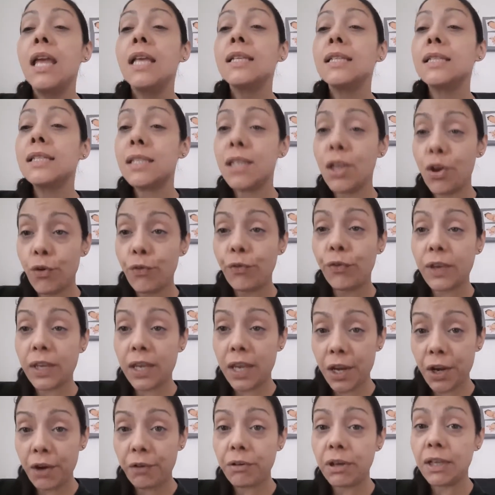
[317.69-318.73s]

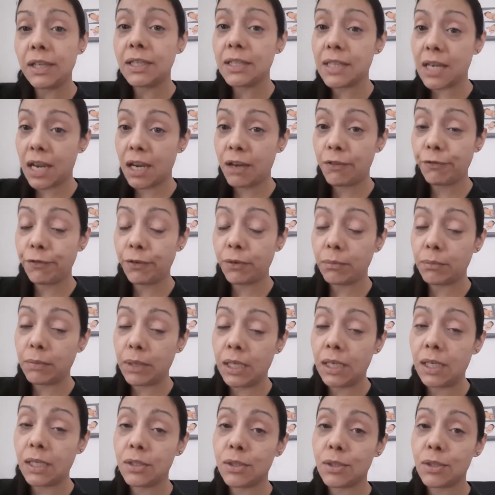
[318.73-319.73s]
self-caring day for me.